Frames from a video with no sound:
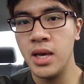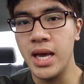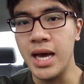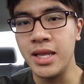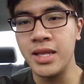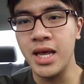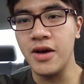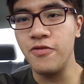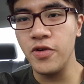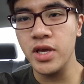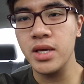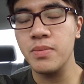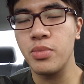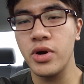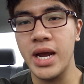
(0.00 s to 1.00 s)
And
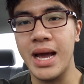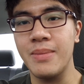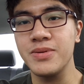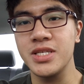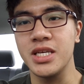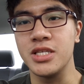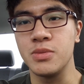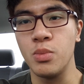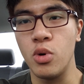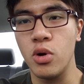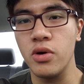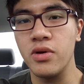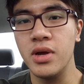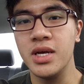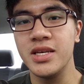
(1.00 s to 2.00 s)
nothing perhaps is
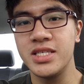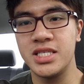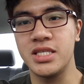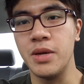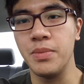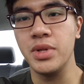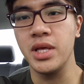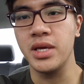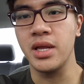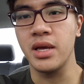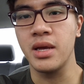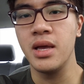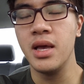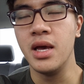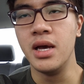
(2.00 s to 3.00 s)
more
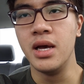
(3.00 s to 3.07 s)
stimulating